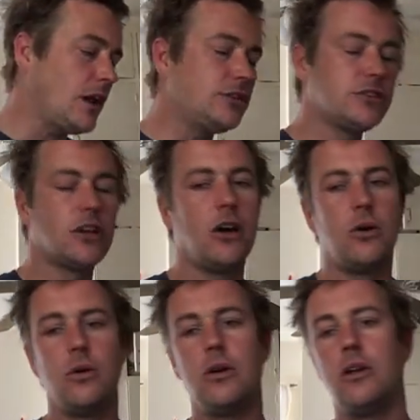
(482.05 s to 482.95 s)

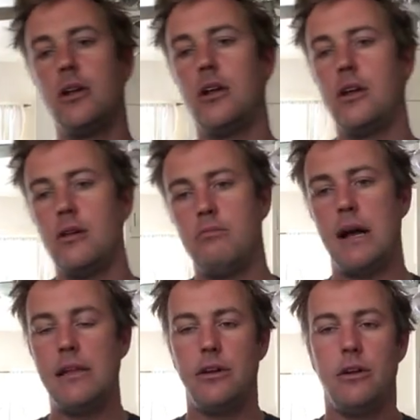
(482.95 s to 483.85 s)
So
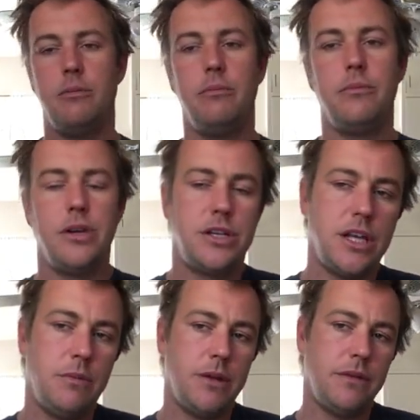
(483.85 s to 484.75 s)
my little
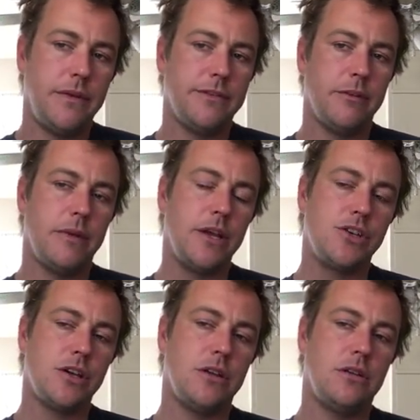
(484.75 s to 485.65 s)
tidbit of
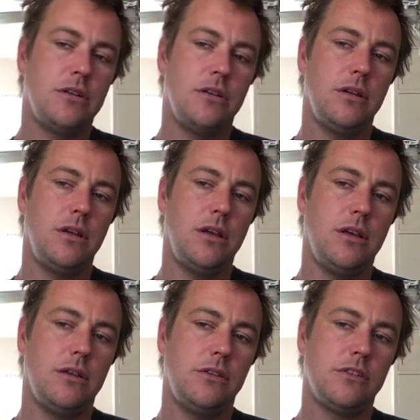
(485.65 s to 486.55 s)
information
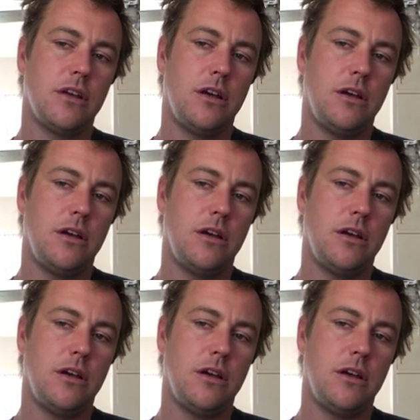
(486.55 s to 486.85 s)
is